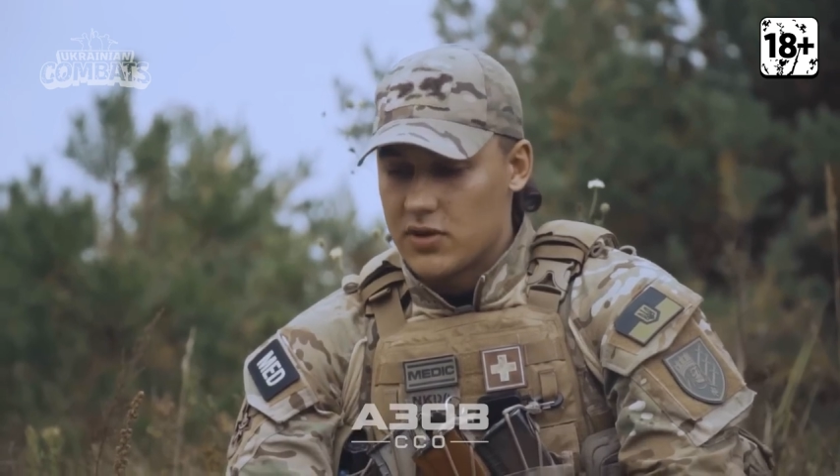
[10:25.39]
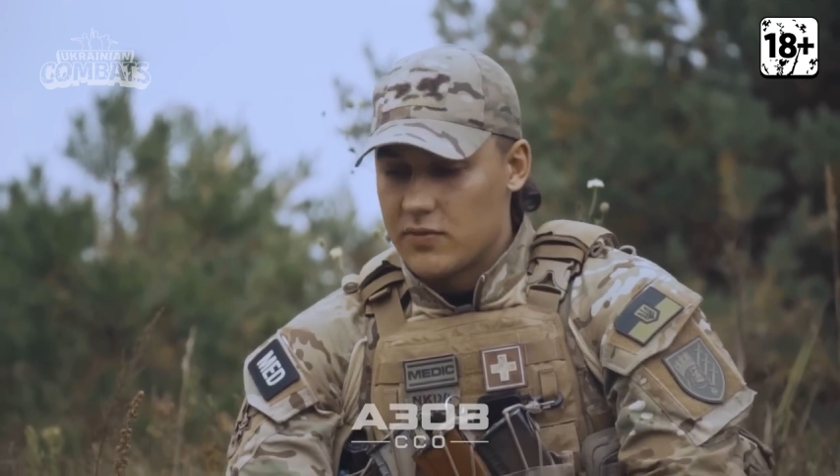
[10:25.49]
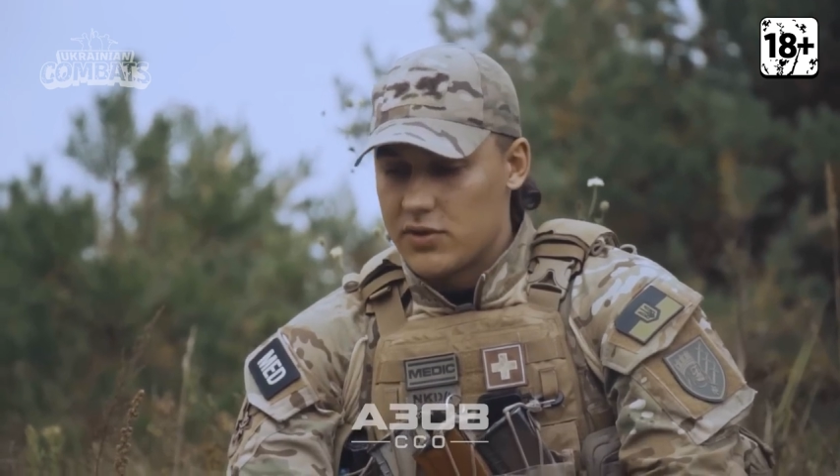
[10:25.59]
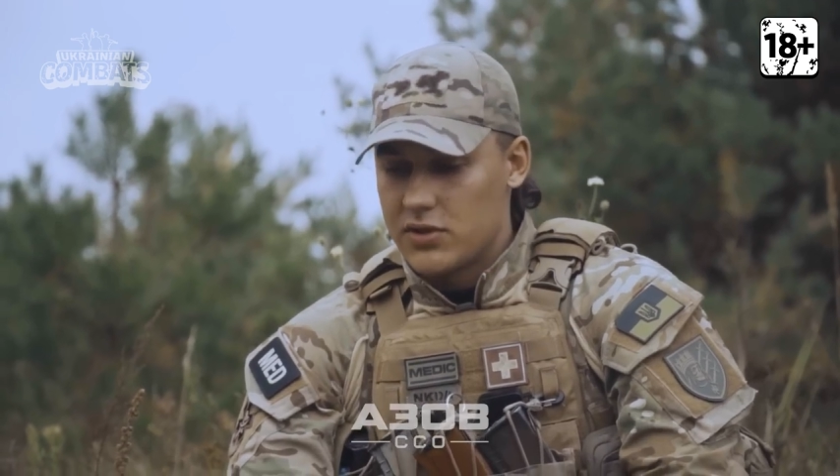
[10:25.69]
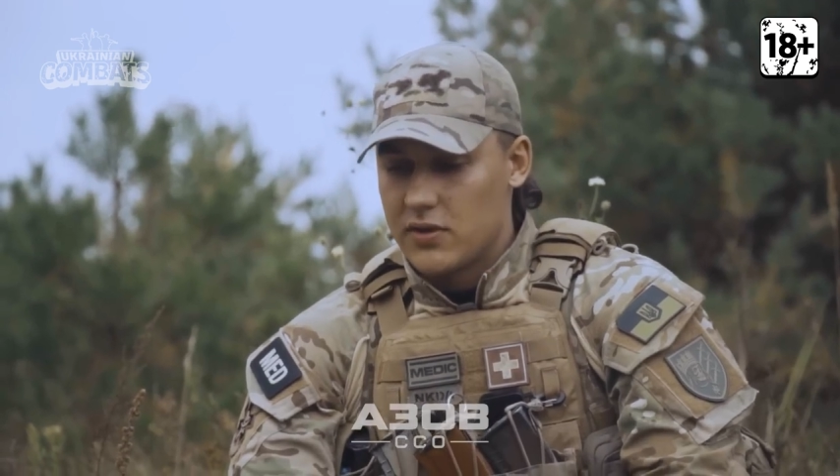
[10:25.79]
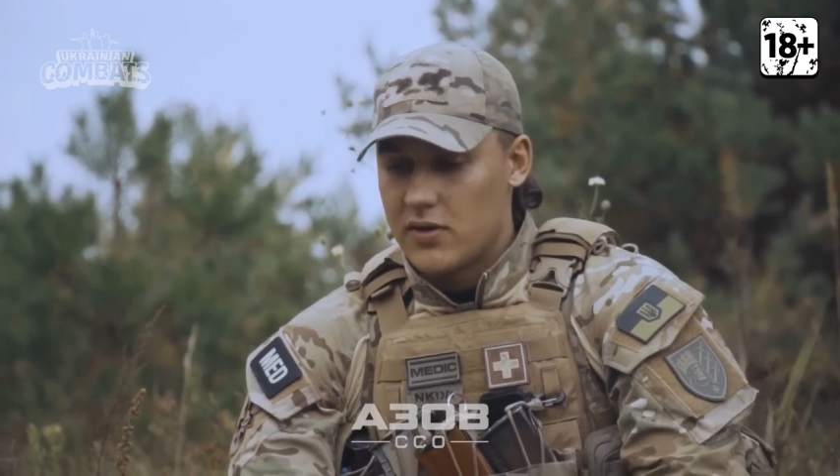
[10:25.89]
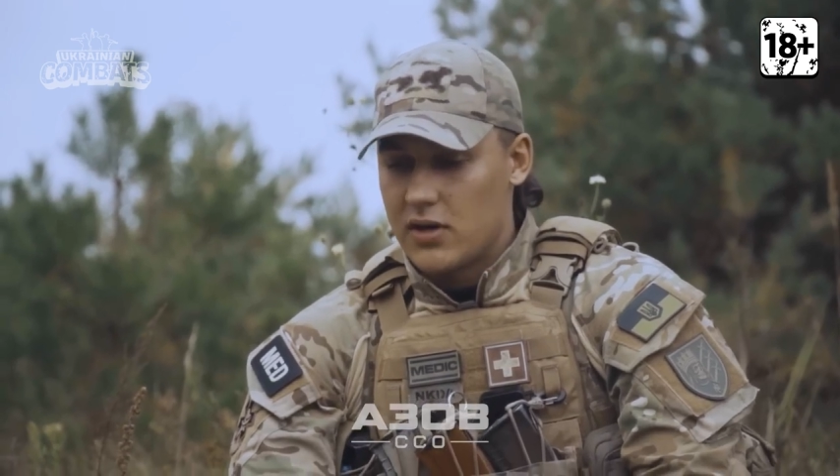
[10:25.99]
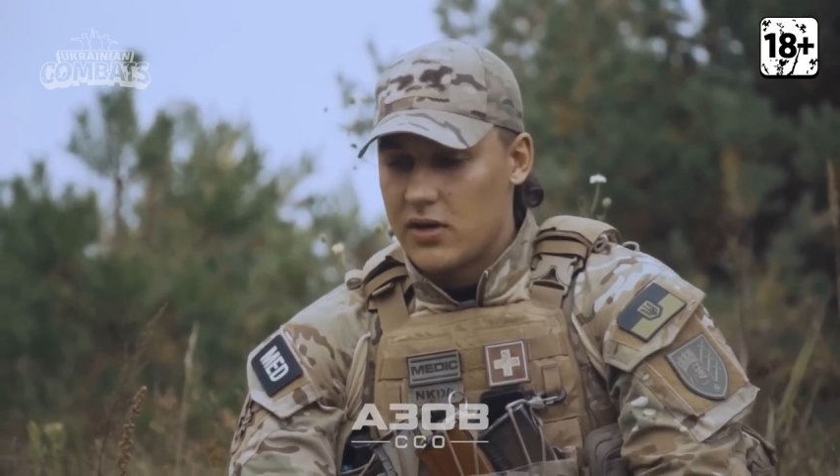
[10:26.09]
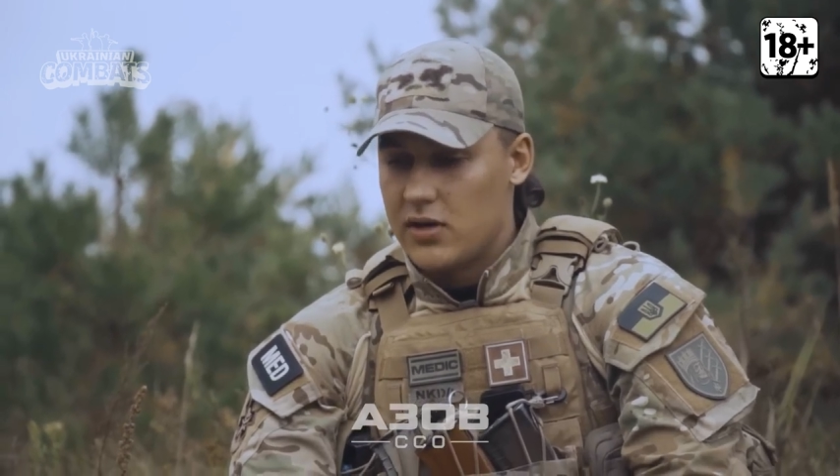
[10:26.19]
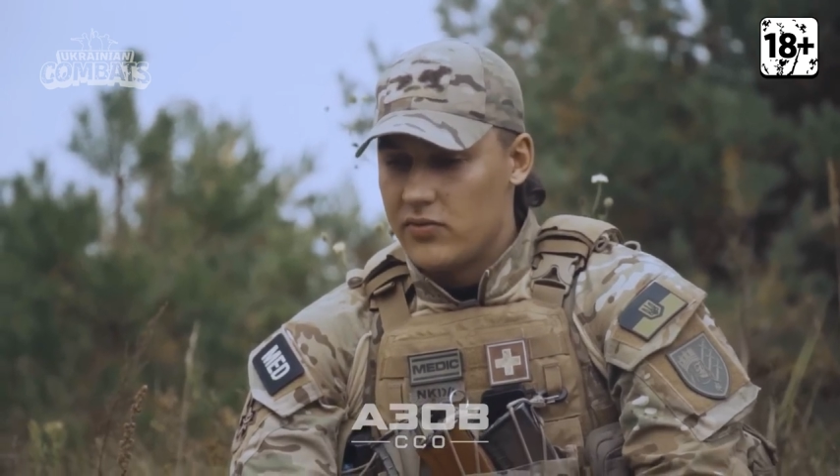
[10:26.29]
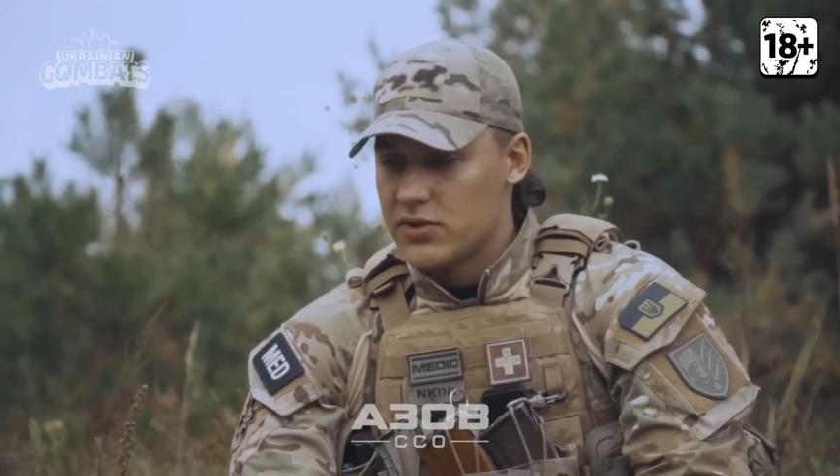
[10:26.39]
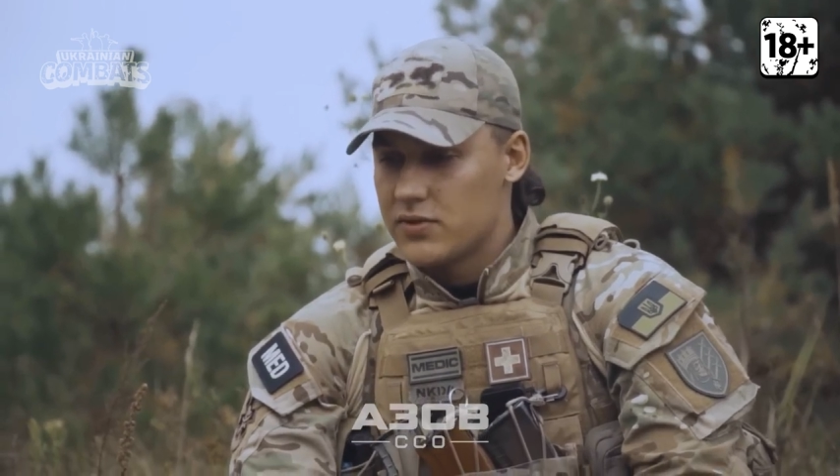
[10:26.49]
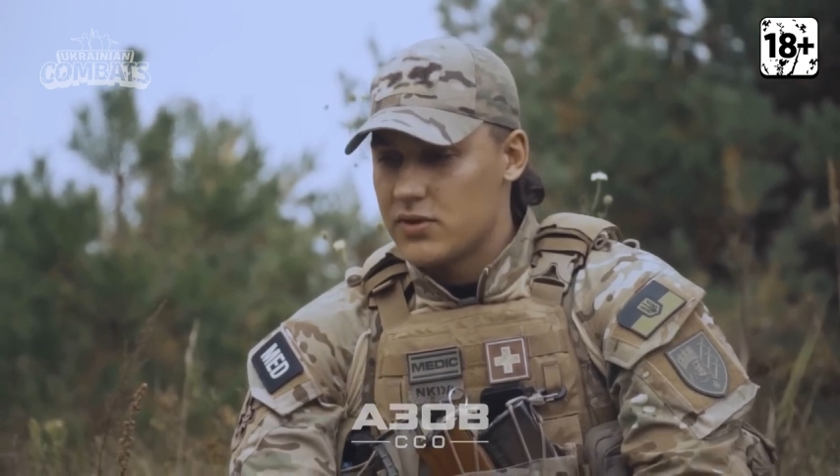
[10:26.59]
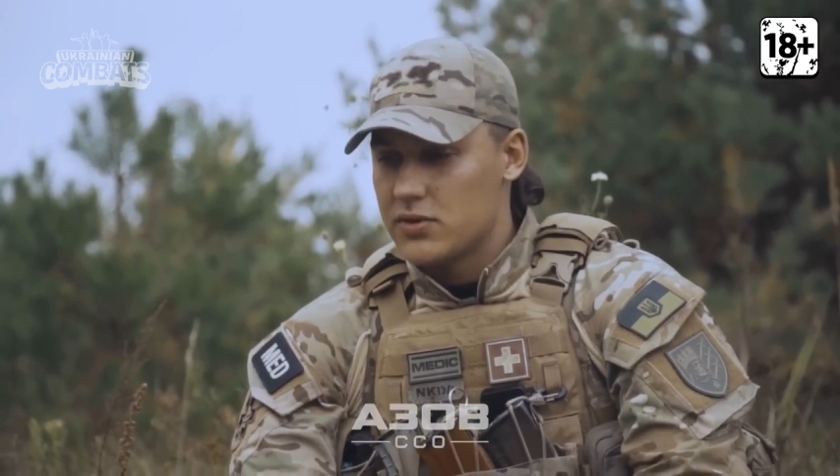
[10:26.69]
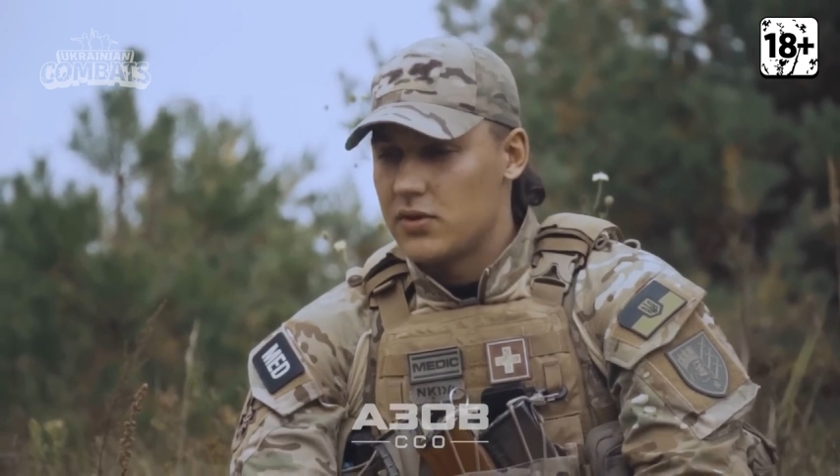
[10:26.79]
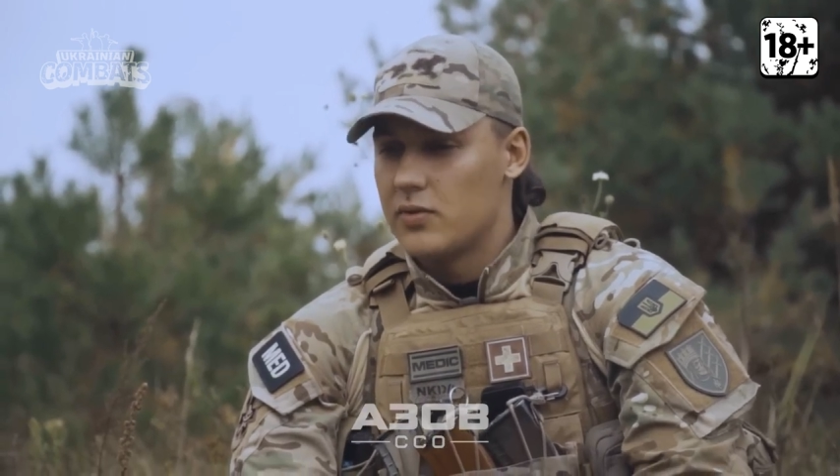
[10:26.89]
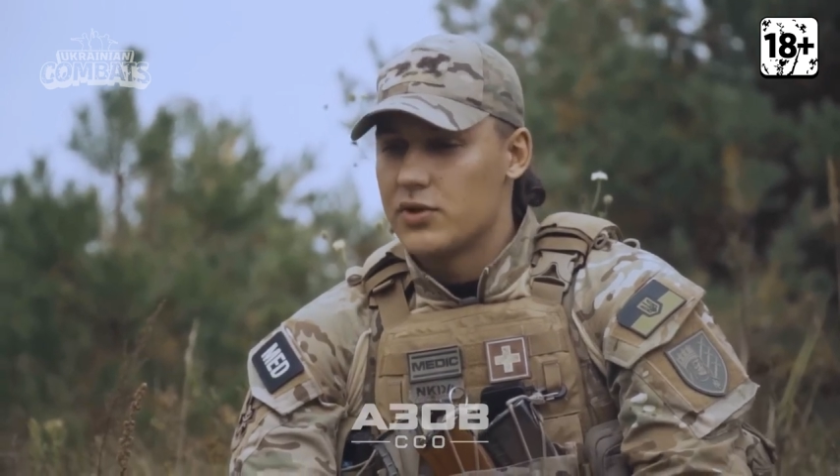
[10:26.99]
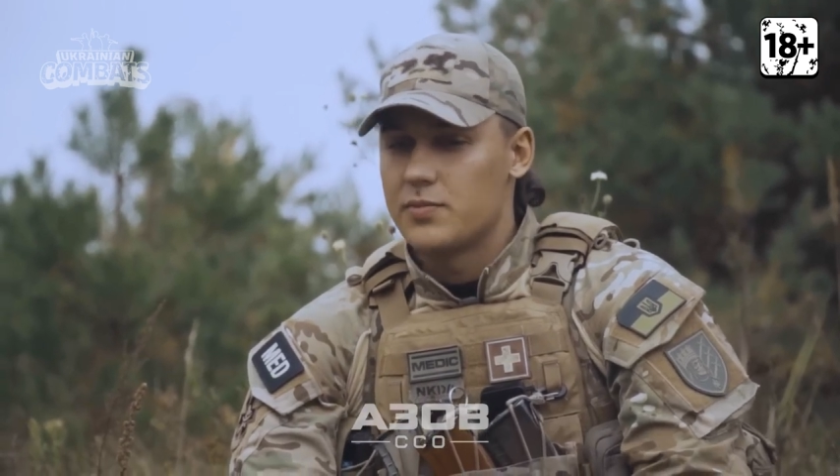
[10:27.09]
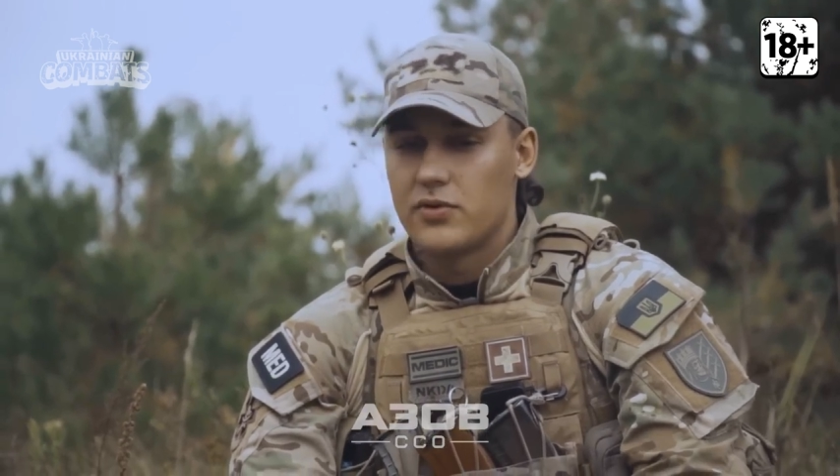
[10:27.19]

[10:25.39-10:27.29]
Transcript: and you survive, you can save 10